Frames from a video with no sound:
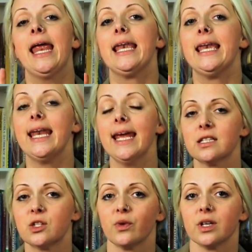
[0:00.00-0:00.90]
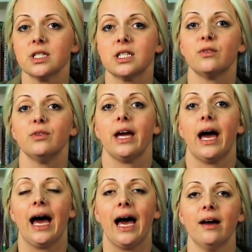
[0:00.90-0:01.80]
Next ones that we
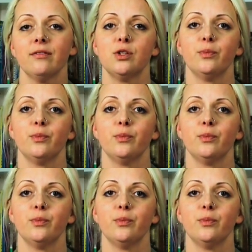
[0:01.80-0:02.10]
have to